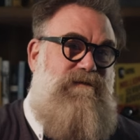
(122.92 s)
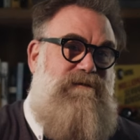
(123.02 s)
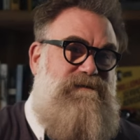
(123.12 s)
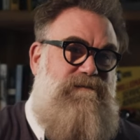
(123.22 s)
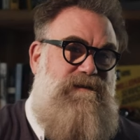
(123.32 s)

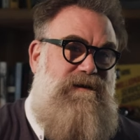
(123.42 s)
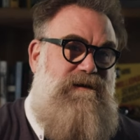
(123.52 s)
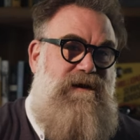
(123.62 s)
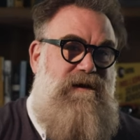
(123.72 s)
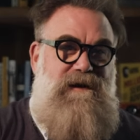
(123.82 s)
about
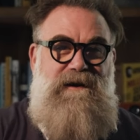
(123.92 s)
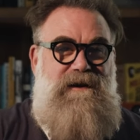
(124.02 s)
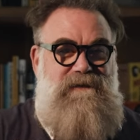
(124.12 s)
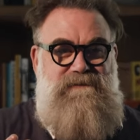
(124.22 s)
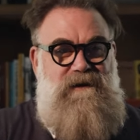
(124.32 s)
something and it
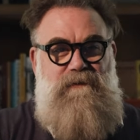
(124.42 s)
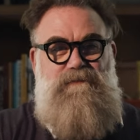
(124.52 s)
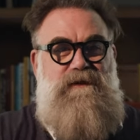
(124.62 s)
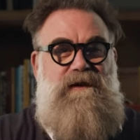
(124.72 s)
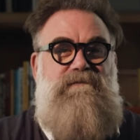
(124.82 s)
ends
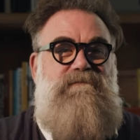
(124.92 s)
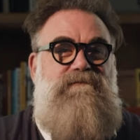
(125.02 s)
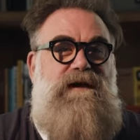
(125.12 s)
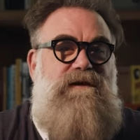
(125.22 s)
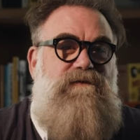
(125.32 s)
up that
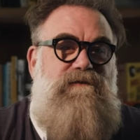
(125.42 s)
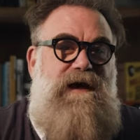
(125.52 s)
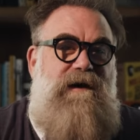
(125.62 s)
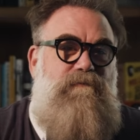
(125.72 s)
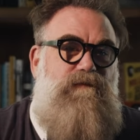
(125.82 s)
either
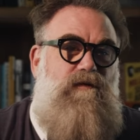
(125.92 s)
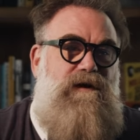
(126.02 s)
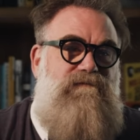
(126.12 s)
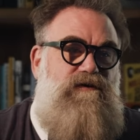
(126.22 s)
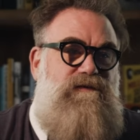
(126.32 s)
that
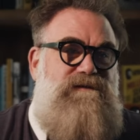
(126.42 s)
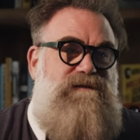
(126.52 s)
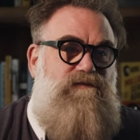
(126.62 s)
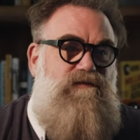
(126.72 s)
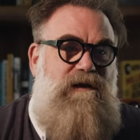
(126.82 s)
point of view
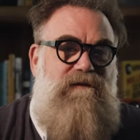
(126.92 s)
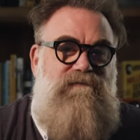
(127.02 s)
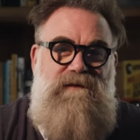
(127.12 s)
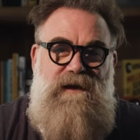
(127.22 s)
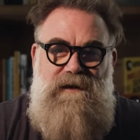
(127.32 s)
isn't
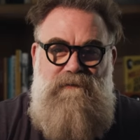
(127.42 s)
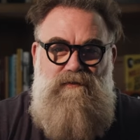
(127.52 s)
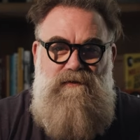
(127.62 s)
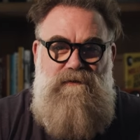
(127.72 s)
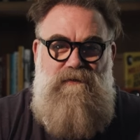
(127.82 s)
relevant
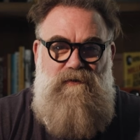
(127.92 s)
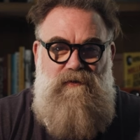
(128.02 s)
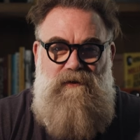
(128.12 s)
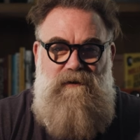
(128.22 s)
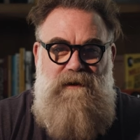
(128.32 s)
anymore
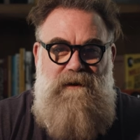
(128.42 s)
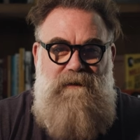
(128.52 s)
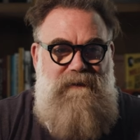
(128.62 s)
or